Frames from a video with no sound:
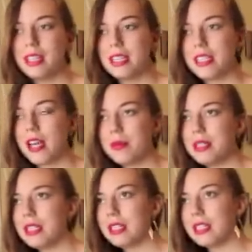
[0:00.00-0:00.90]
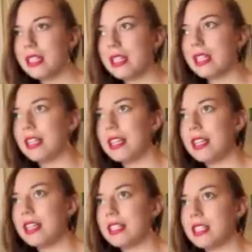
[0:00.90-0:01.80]
Tummy
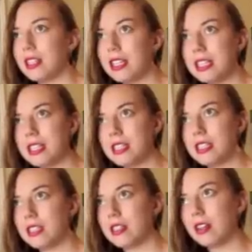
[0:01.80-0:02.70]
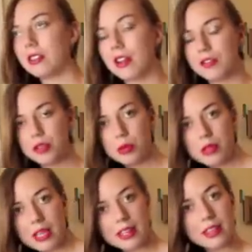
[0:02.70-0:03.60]
is the least uncomfortable,
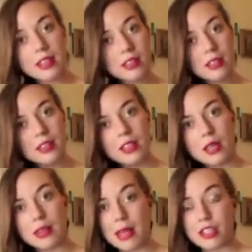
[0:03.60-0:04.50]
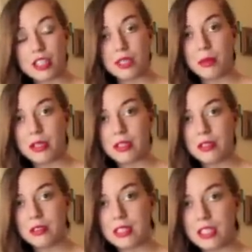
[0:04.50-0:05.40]
I think. That's just a
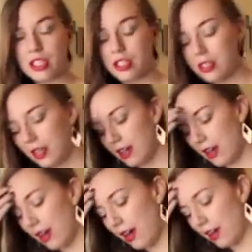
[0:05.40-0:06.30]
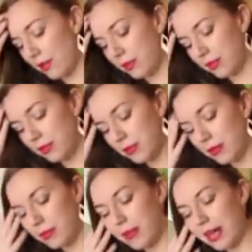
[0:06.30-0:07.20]
personal decision.
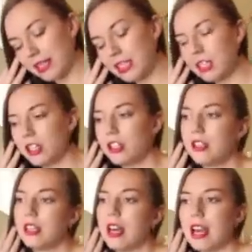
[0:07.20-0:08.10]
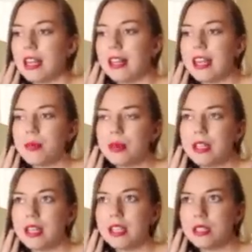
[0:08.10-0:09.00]
Back here I like
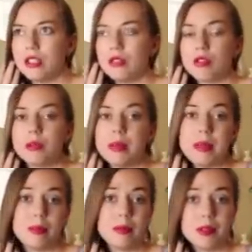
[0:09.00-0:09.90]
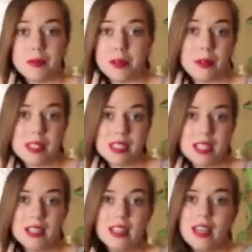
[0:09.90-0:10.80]
because normally people don't notice
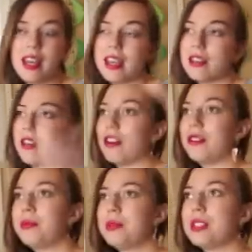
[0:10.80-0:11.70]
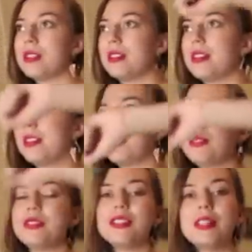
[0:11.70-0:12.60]
it, and arms
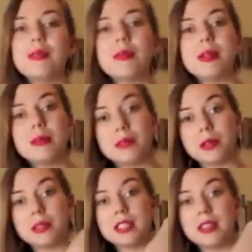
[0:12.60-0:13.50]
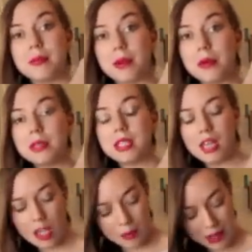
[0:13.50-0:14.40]
usually where people notice it the most,
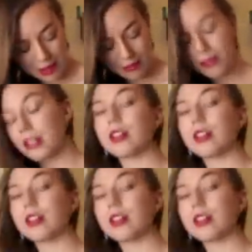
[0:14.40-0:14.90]
but I feel very